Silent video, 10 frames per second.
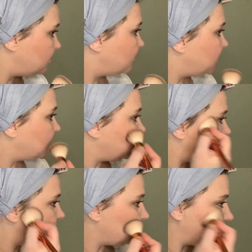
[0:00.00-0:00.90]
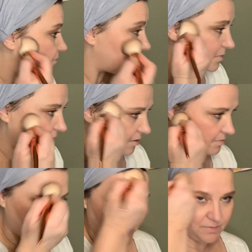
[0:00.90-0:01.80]
But what about
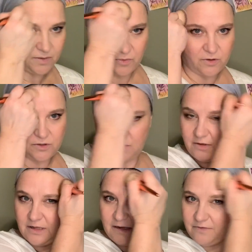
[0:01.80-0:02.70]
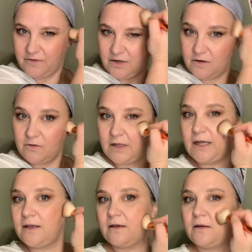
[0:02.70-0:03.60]
me, my personal life? You know,
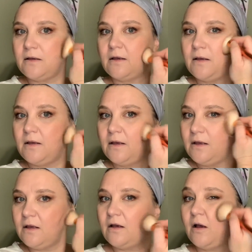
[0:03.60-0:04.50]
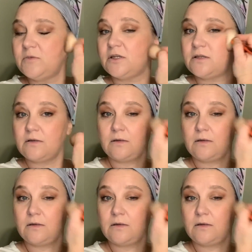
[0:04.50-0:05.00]
like I'm just